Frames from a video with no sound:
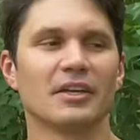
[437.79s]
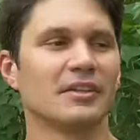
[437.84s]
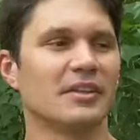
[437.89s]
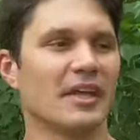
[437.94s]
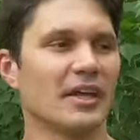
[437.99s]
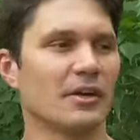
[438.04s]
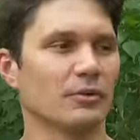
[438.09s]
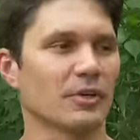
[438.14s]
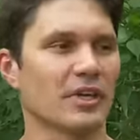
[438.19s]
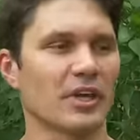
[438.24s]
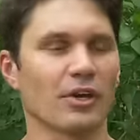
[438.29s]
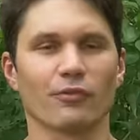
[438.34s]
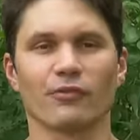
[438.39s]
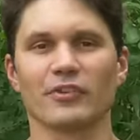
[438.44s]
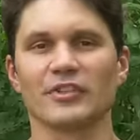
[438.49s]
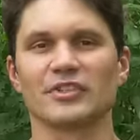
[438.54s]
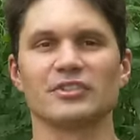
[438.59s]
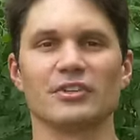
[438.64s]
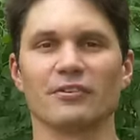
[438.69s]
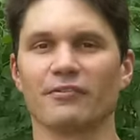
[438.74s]
They don't care if
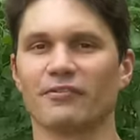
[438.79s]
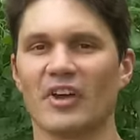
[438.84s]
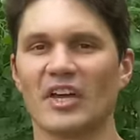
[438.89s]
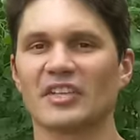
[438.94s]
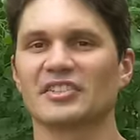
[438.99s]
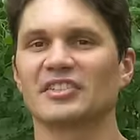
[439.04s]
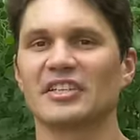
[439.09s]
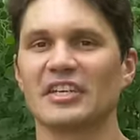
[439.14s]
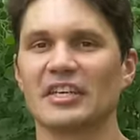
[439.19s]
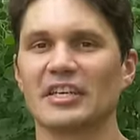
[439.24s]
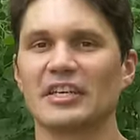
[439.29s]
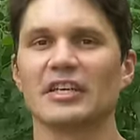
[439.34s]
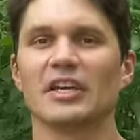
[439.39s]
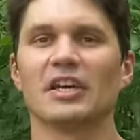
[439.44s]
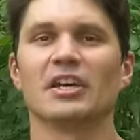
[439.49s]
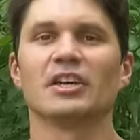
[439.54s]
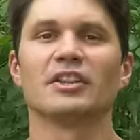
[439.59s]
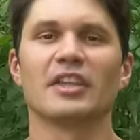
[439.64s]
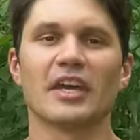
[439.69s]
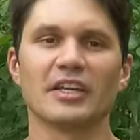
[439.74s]
it's Noveski.
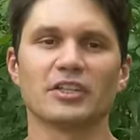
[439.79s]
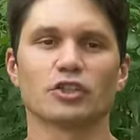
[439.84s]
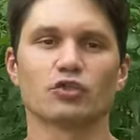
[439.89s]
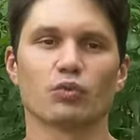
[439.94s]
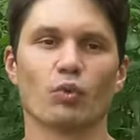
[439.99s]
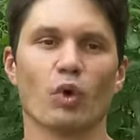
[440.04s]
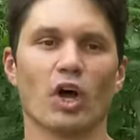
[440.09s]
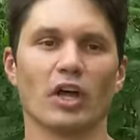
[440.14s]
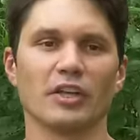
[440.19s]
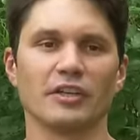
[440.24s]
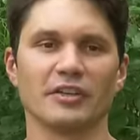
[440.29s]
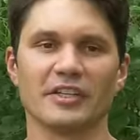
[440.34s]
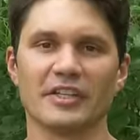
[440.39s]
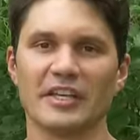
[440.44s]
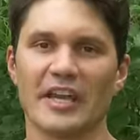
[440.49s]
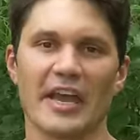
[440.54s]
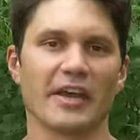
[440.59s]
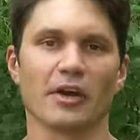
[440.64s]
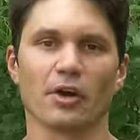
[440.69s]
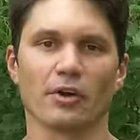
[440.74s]
They just want
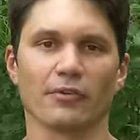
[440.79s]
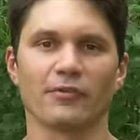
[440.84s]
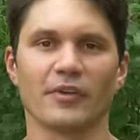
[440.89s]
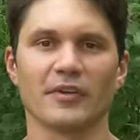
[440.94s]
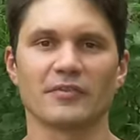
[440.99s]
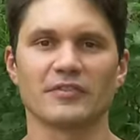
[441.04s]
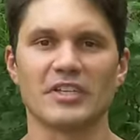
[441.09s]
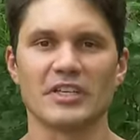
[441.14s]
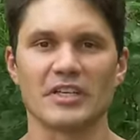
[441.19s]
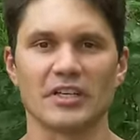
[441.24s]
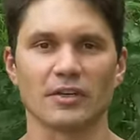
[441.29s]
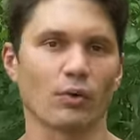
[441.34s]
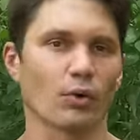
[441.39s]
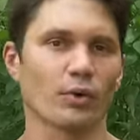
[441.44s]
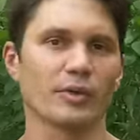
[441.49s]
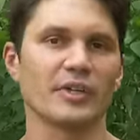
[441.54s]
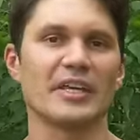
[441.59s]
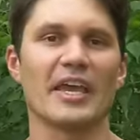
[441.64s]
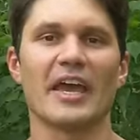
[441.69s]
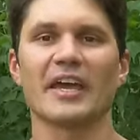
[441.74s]
the AR-15
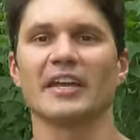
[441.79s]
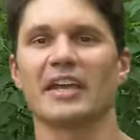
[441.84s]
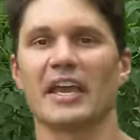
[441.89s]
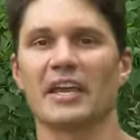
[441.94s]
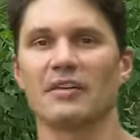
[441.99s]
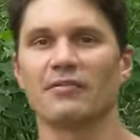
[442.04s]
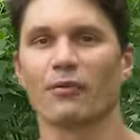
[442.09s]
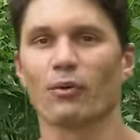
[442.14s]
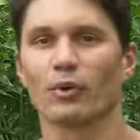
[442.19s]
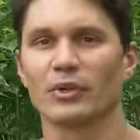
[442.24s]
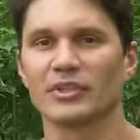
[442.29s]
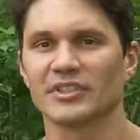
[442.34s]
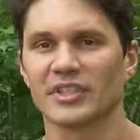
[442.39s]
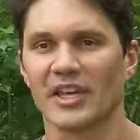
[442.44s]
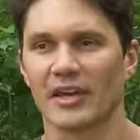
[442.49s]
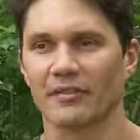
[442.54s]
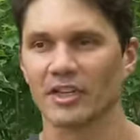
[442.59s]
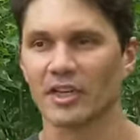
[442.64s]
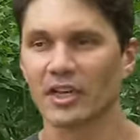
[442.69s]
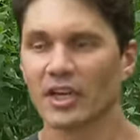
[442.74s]
or the
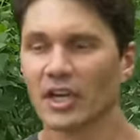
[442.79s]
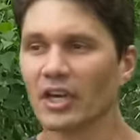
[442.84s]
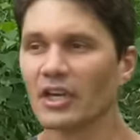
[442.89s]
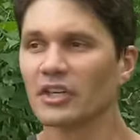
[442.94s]
AK-47.